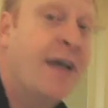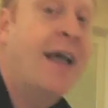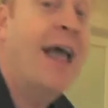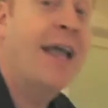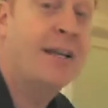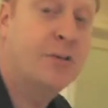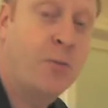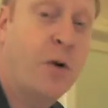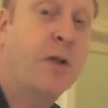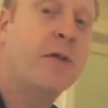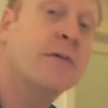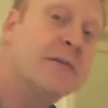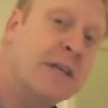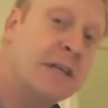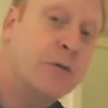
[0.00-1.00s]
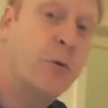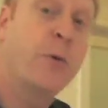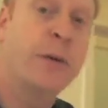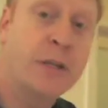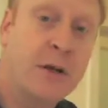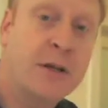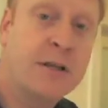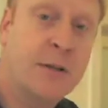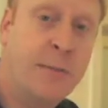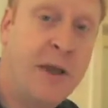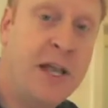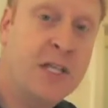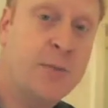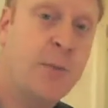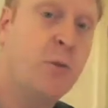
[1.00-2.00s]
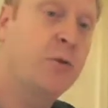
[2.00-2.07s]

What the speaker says: And it's one of those things when we look in the basement,